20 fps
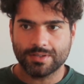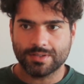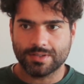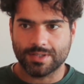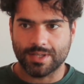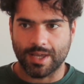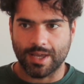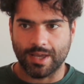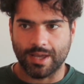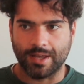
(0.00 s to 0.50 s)

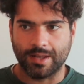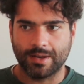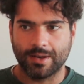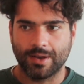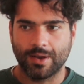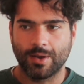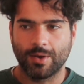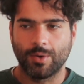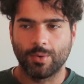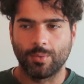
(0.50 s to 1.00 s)
that
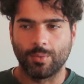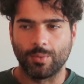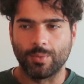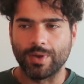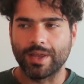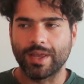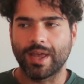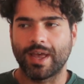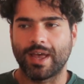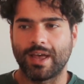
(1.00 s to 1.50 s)

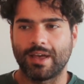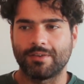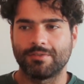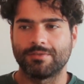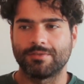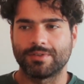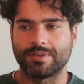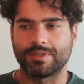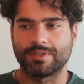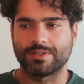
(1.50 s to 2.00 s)
we
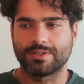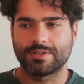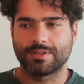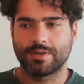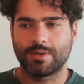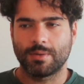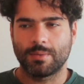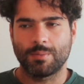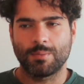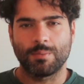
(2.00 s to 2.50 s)
haven't
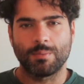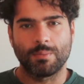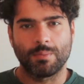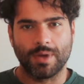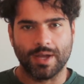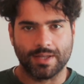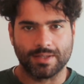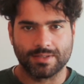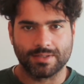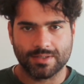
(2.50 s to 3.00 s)

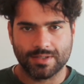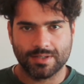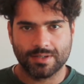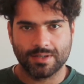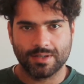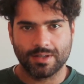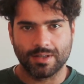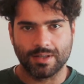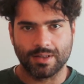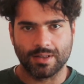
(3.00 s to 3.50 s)
met.
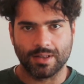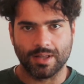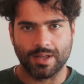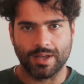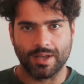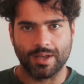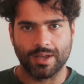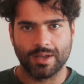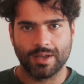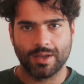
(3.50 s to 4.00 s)

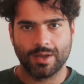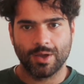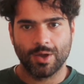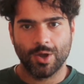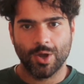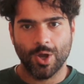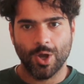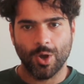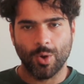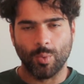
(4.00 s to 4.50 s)
Like,
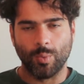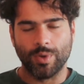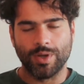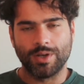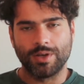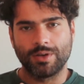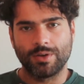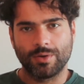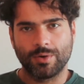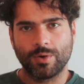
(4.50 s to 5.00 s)
we
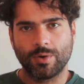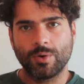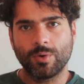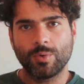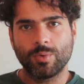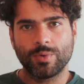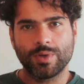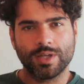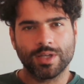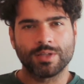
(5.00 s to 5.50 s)
know
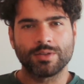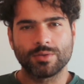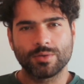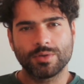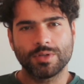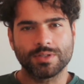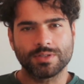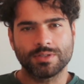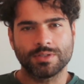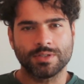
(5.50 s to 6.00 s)
we can do
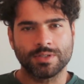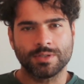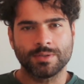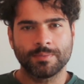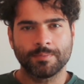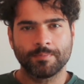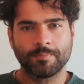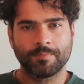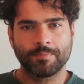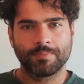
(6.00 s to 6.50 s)
this thing,
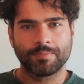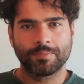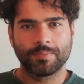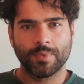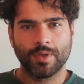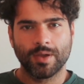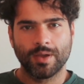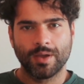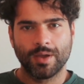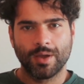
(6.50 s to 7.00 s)

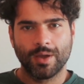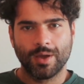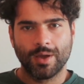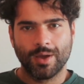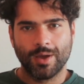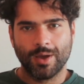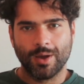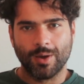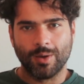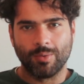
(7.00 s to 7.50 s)

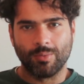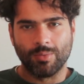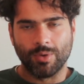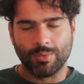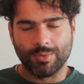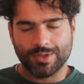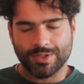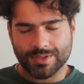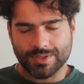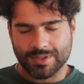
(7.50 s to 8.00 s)
but
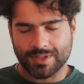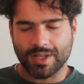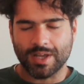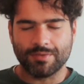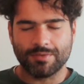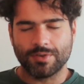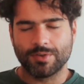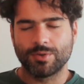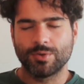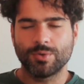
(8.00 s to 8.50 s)
we just
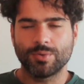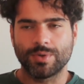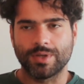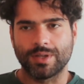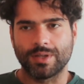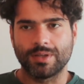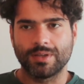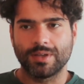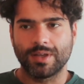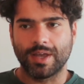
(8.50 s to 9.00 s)
never do
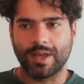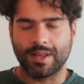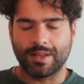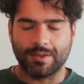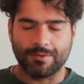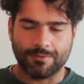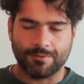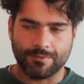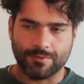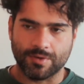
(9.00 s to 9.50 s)
it, and
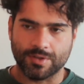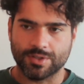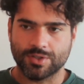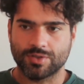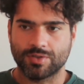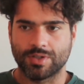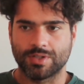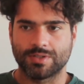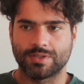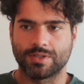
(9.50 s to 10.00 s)
that
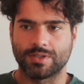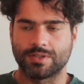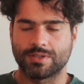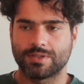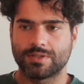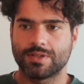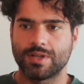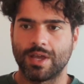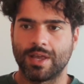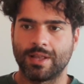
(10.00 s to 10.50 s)
frustrates
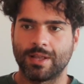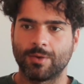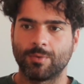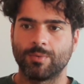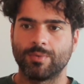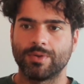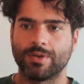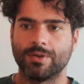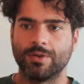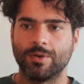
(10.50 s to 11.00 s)
us. And then
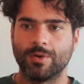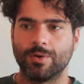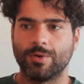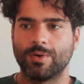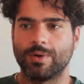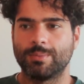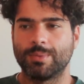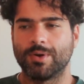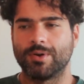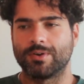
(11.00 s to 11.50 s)
we go
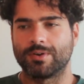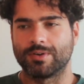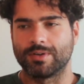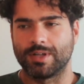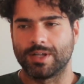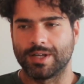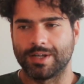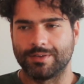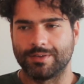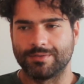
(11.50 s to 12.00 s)
about our
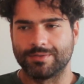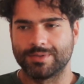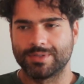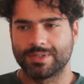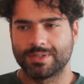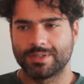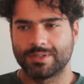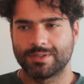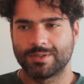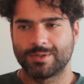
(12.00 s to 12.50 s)
lives
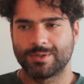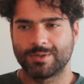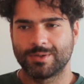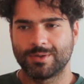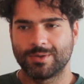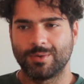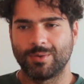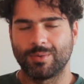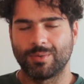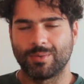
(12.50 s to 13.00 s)

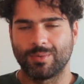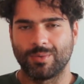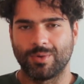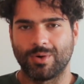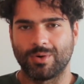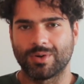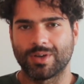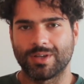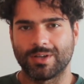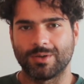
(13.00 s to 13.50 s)

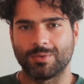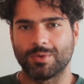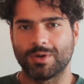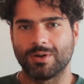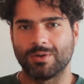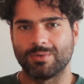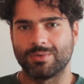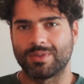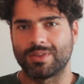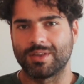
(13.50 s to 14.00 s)
walking
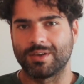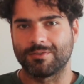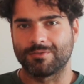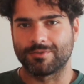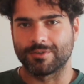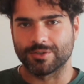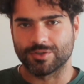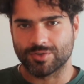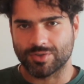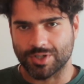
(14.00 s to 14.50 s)
around with that
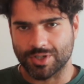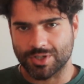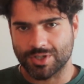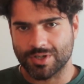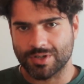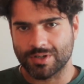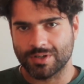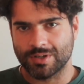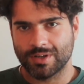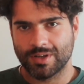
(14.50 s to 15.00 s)
frustration.